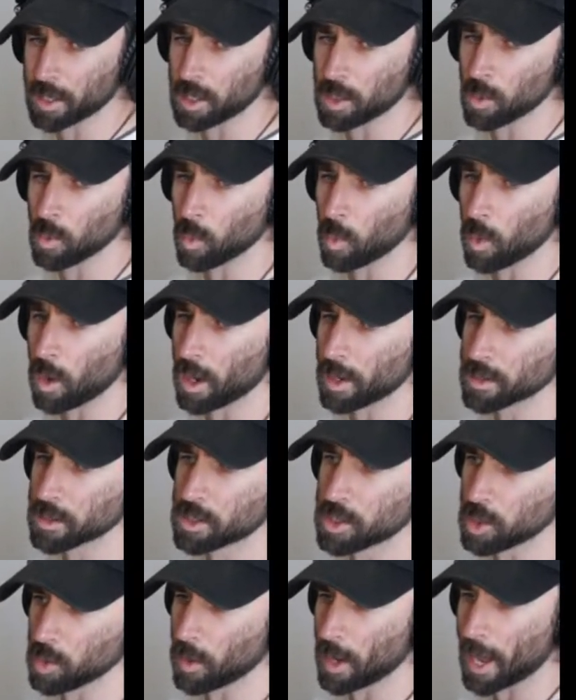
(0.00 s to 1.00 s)
you want
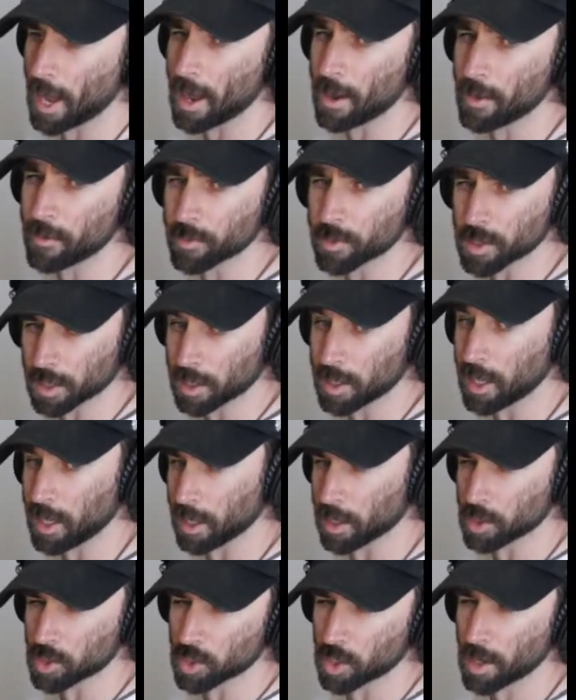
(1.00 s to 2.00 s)
to have the
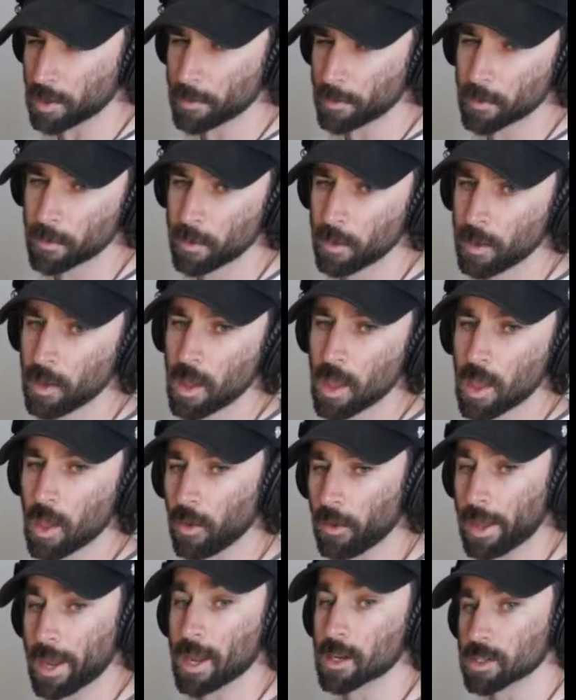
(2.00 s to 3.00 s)
kick drum
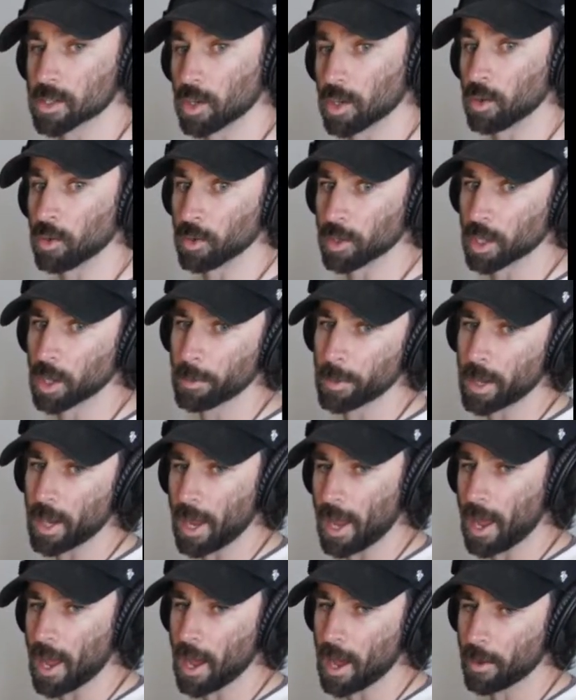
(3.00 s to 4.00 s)
land a little bit
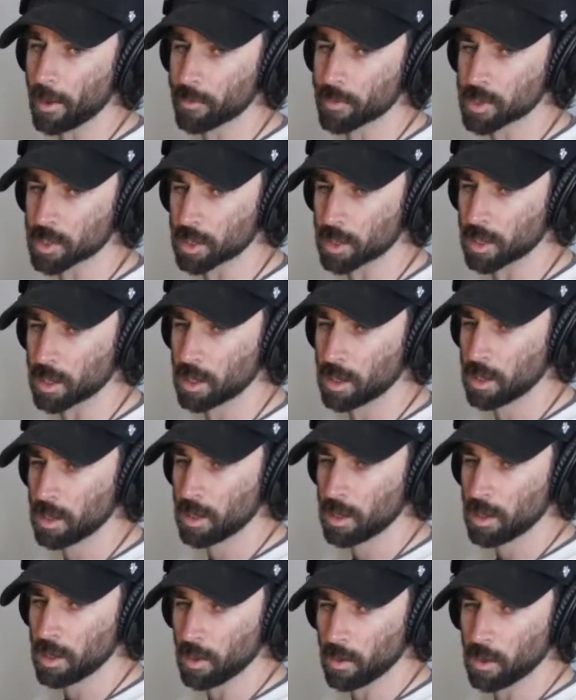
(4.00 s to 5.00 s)
after
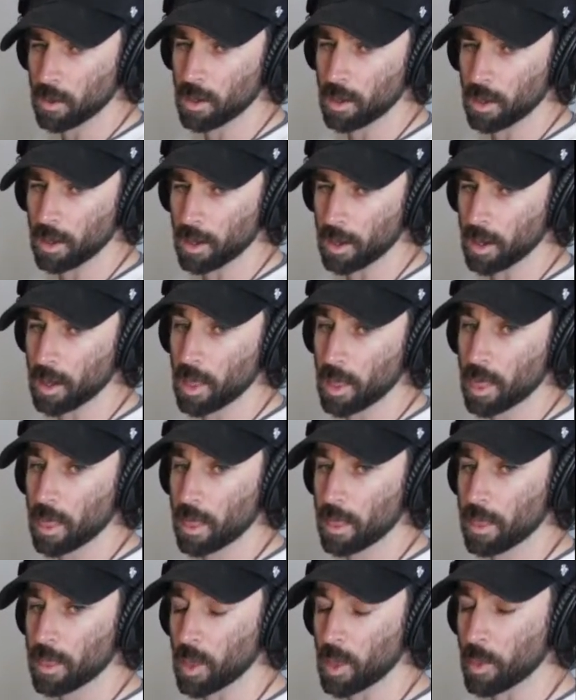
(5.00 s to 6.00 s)

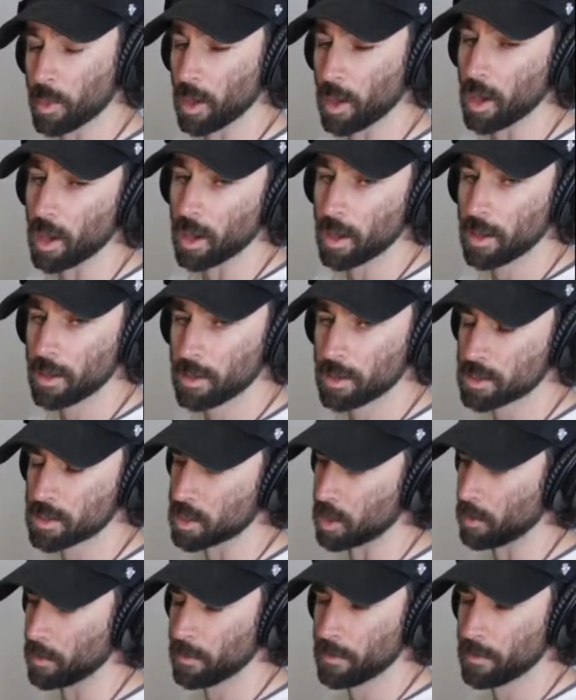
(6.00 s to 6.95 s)
the. So